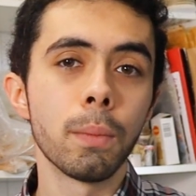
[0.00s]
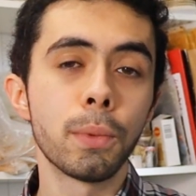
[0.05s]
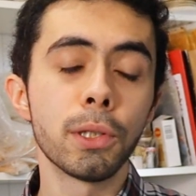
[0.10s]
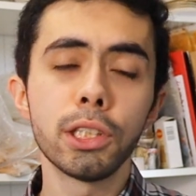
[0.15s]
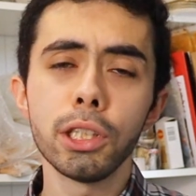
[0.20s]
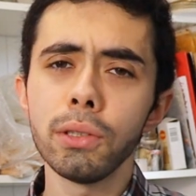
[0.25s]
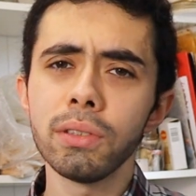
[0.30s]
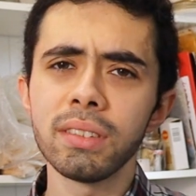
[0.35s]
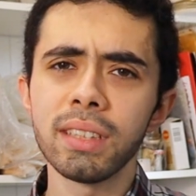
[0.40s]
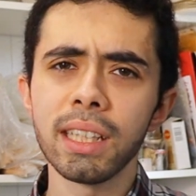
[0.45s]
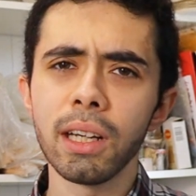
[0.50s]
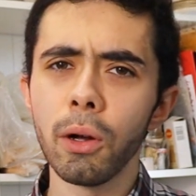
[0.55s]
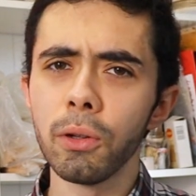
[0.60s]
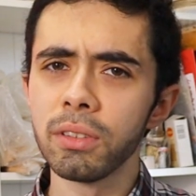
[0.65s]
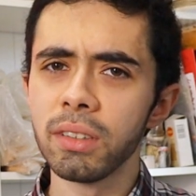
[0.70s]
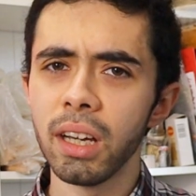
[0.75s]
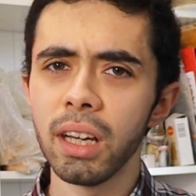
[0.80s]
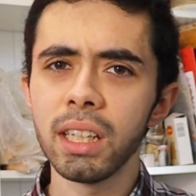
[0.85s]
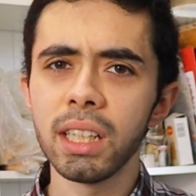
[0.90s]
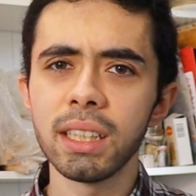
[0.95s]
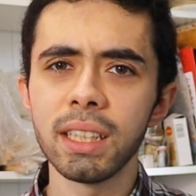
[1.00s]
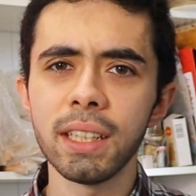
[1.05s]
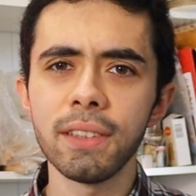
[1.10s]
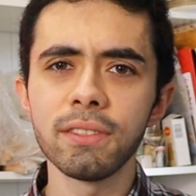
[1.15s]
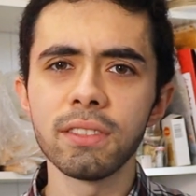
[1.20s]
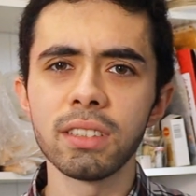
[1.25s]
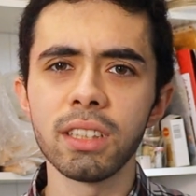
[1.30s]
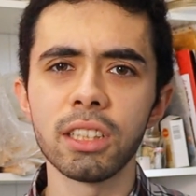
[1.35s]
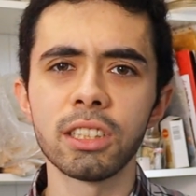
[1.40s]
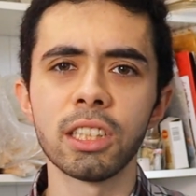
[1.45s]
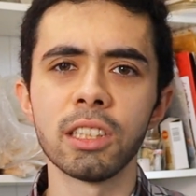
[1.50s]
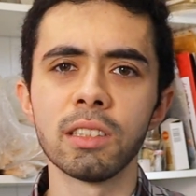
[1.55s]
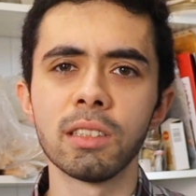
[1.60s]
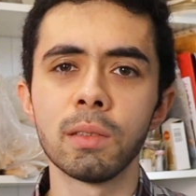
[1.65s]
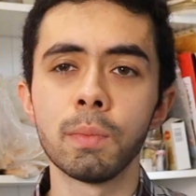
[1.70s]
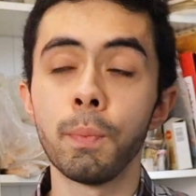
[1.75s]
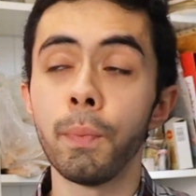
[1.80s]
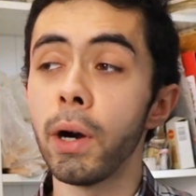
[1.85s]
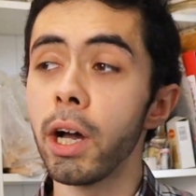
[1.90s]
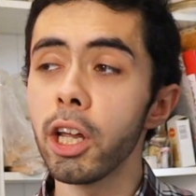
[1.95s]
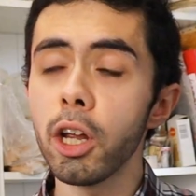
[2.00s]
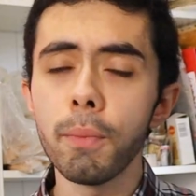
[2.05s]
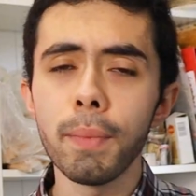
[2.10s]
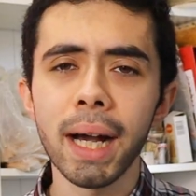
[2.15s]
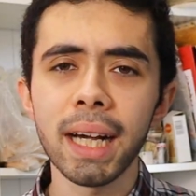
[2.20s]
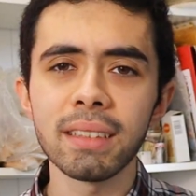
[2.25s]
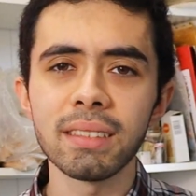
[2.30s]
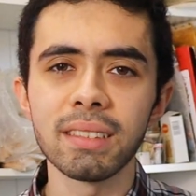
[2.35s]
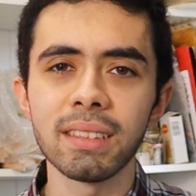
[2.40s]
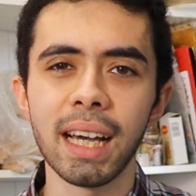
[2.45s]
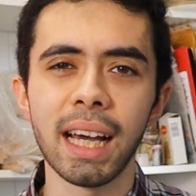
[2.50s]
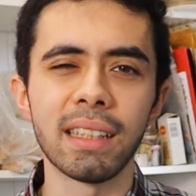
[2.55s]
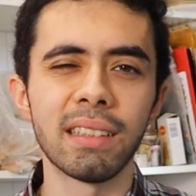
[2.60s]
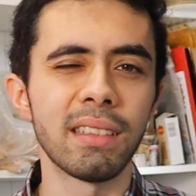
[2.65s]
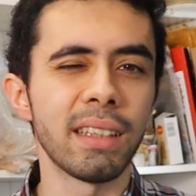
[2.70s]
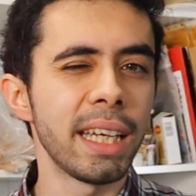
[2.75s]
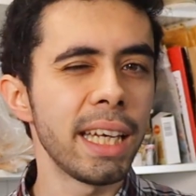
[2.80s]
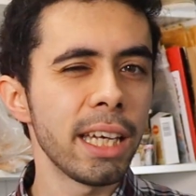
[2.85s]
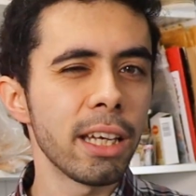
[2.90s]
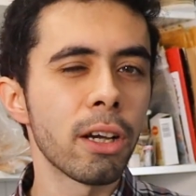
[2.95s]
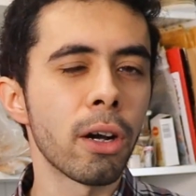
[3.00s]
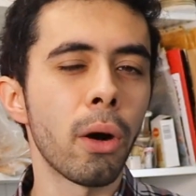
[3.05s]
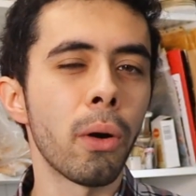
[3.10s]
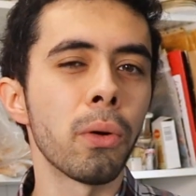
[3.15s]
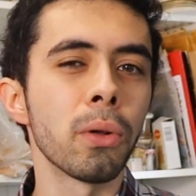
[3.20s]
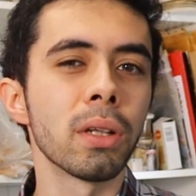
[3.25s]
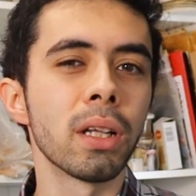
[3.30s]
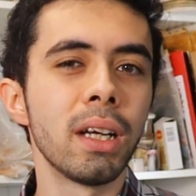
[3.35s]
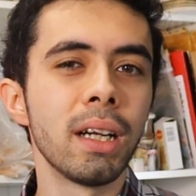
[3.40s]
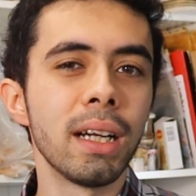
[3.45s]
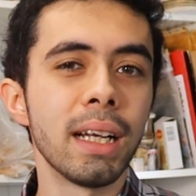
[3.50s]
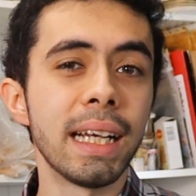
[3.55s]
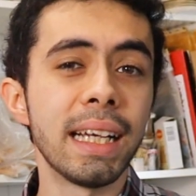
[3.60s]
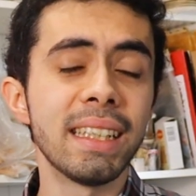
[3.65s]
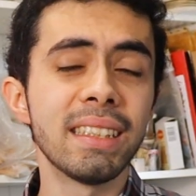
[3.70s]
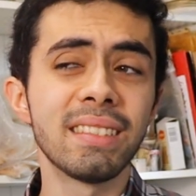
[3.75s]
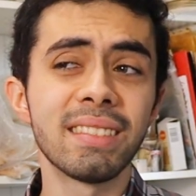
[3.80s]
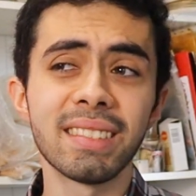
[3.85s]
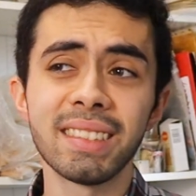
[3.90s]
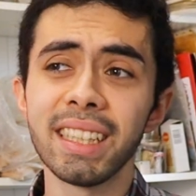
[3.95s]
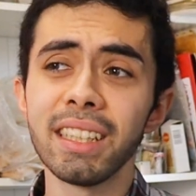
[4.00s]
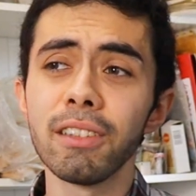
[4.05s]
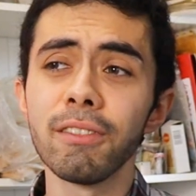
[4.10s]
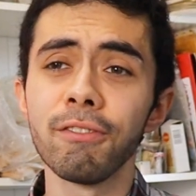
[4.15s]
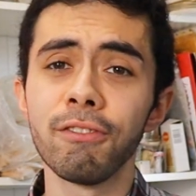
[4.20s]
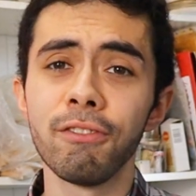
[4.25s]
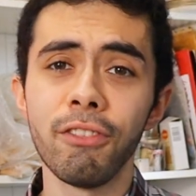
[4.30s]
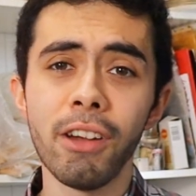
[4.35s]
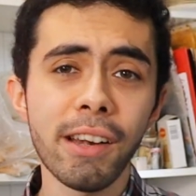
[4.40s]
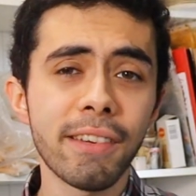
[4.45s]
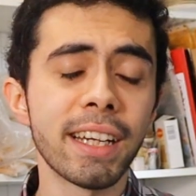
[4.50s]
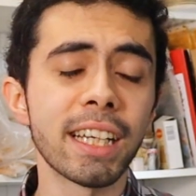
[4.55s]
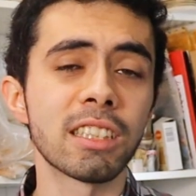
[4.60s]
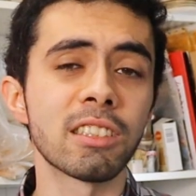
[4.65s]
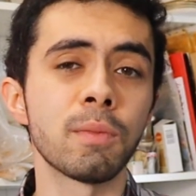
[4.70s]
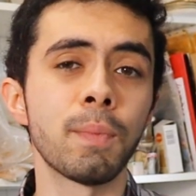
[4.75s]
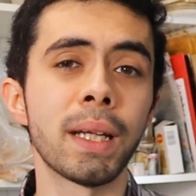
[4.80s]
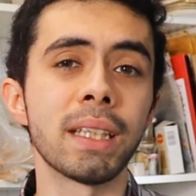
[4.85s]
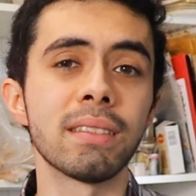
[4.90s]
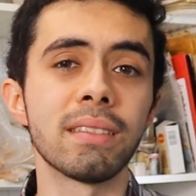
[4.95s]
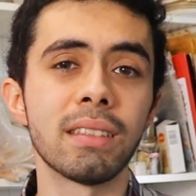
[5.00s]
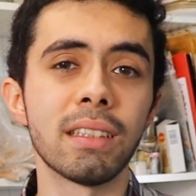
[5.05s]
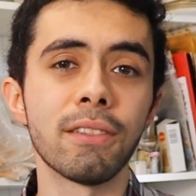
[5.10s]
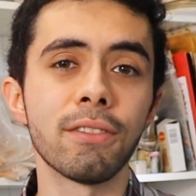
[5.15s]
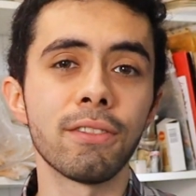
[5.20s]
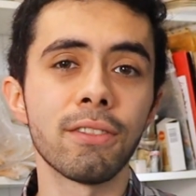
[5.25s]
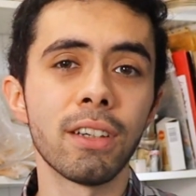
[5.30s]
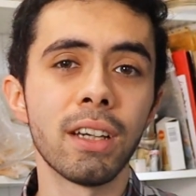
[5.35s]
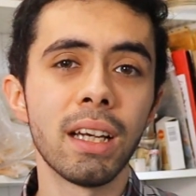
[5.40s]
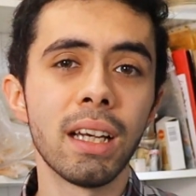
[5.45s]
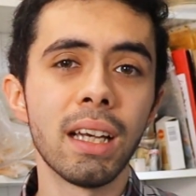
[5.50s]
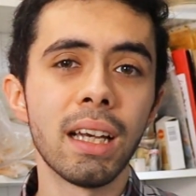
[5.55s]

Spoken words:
Producing alternatives such as biomass and e-coal is still very expensive,